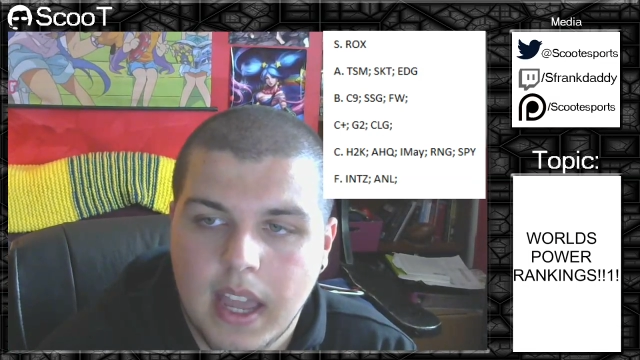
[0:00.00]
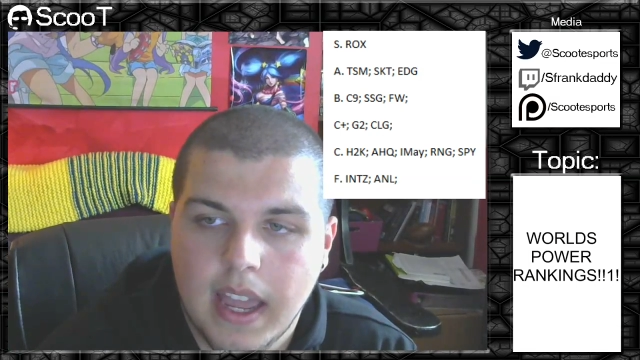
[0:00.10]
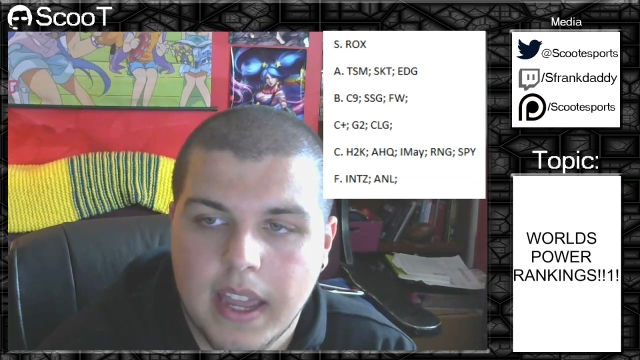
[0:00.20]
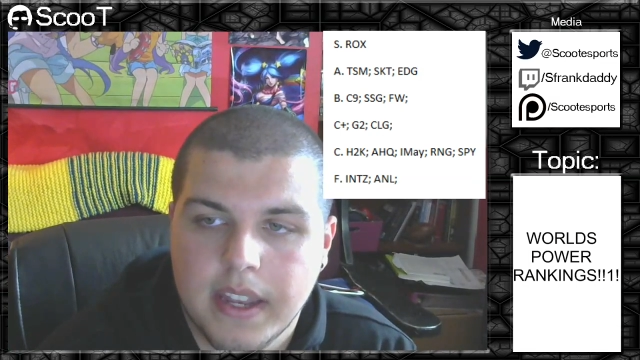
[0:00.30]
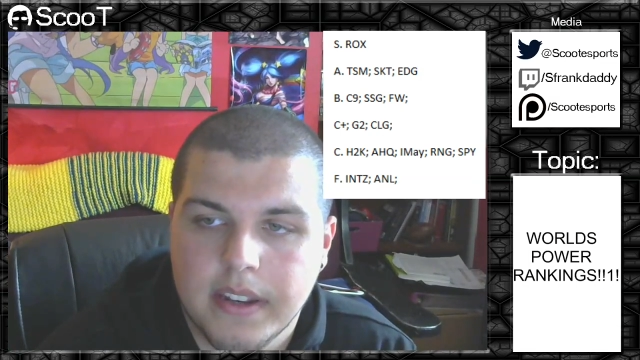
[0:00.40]

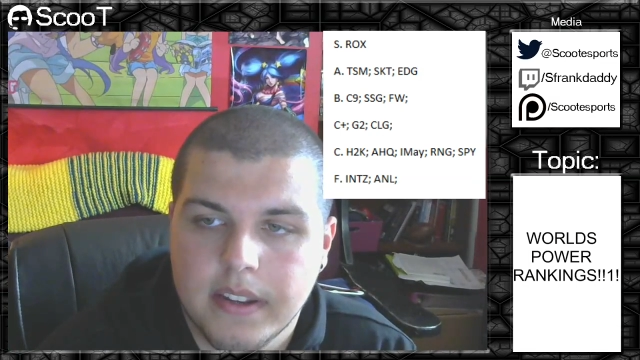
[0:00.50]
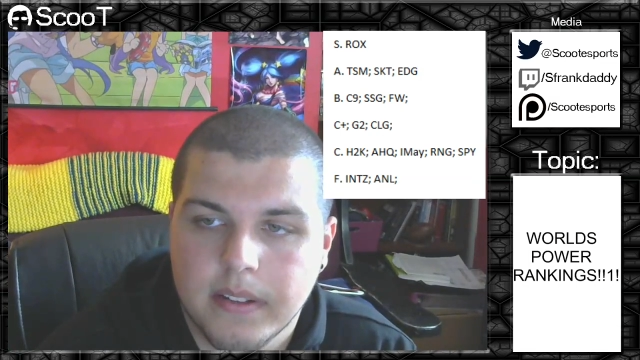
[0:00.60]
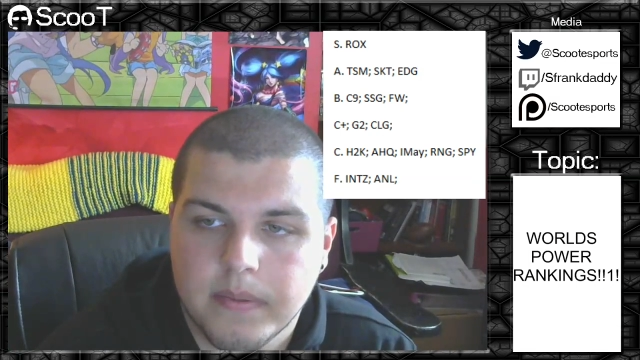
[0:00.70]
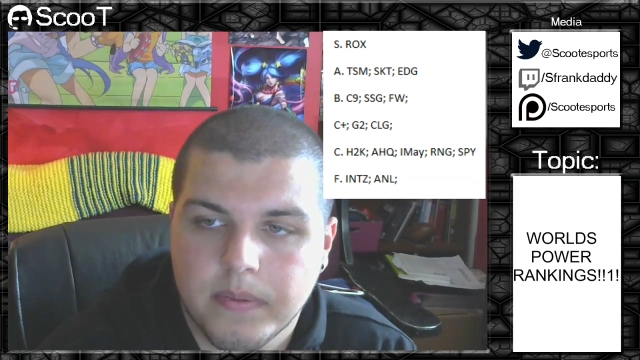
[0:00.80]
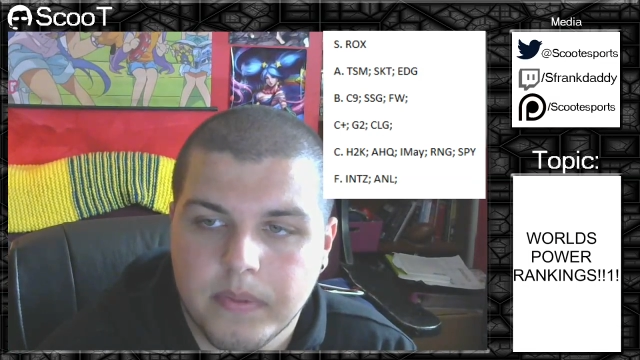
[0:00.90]

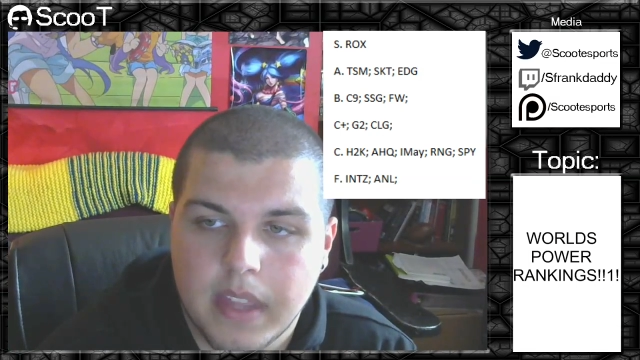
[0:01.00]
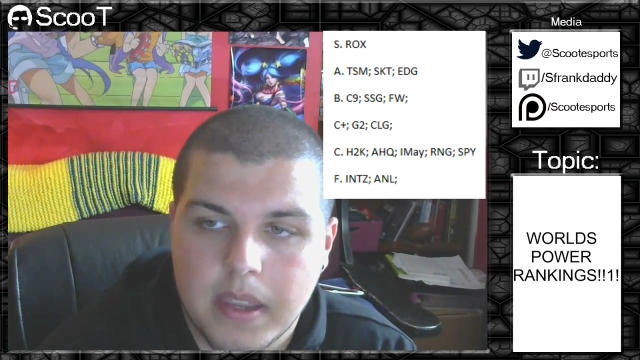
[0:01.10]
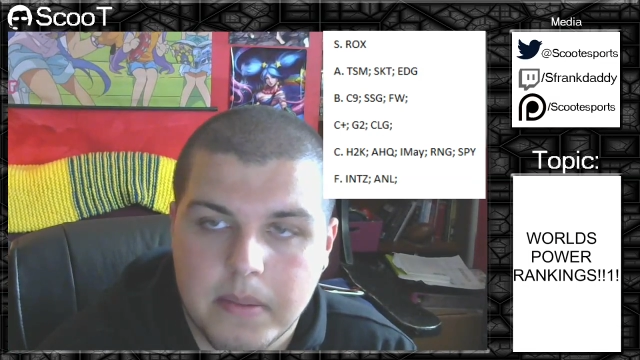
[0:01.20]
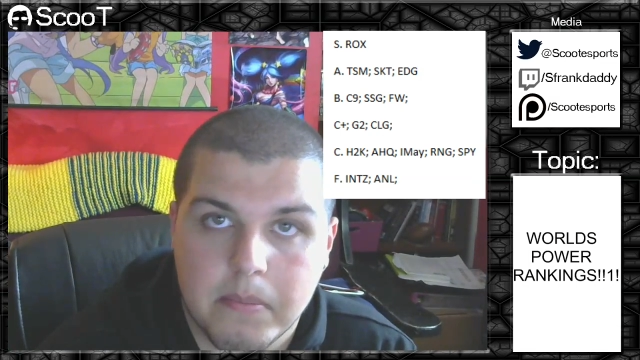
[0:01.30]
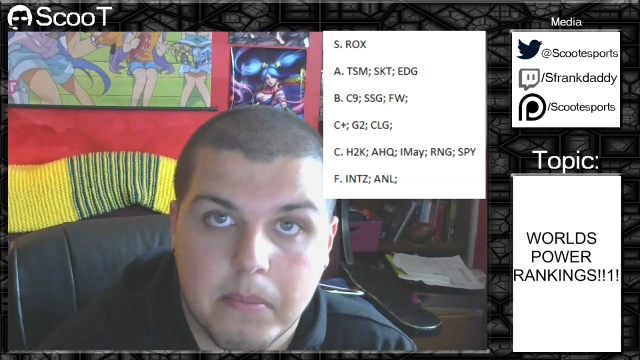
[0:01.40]
and
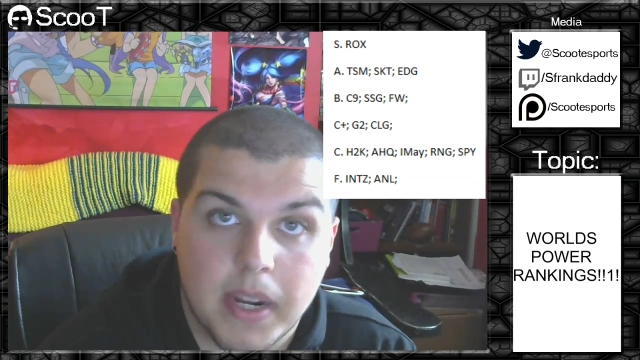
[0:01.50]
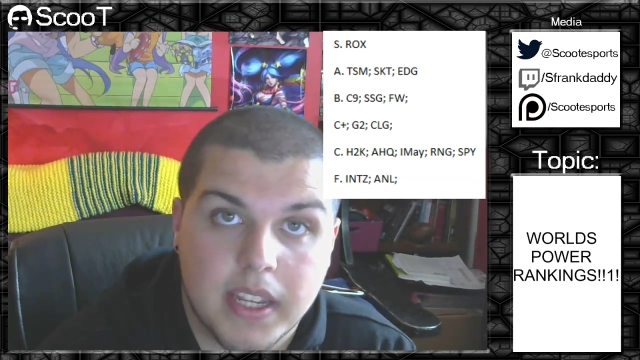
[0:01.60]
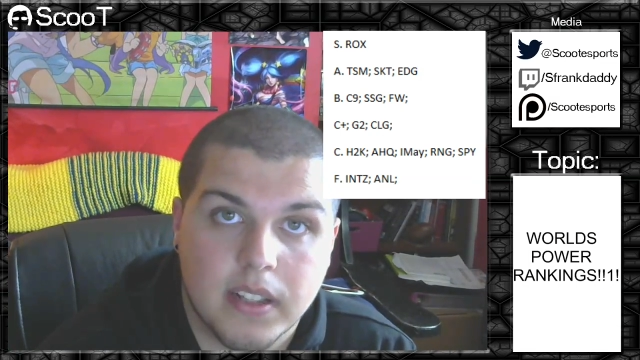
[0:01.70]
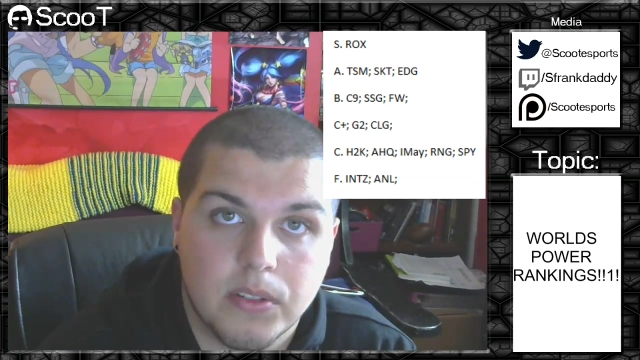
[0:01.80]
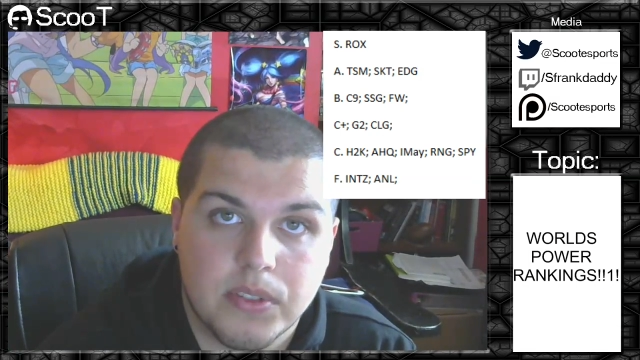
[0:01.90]
they
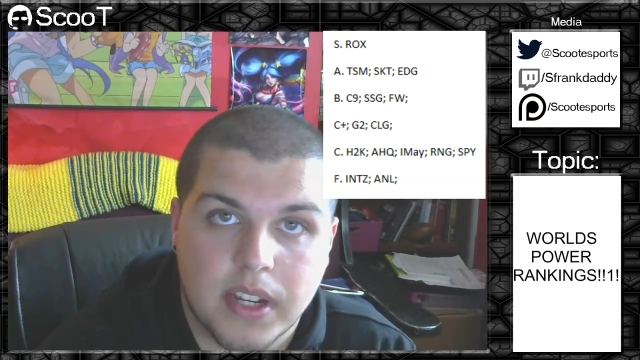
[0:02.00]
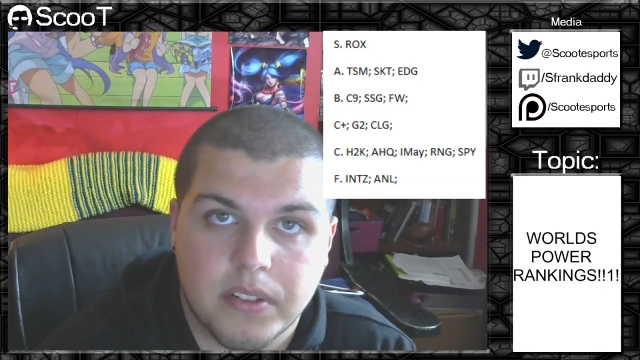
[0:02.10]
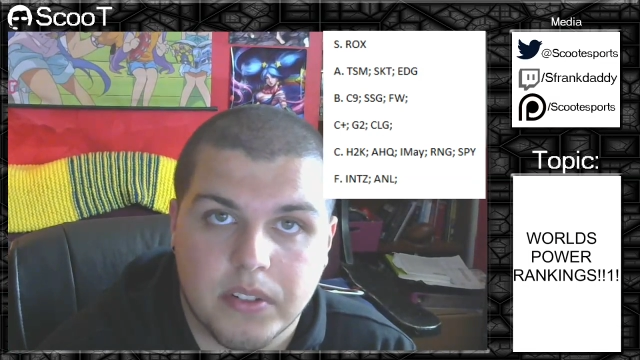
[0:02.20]
might lose out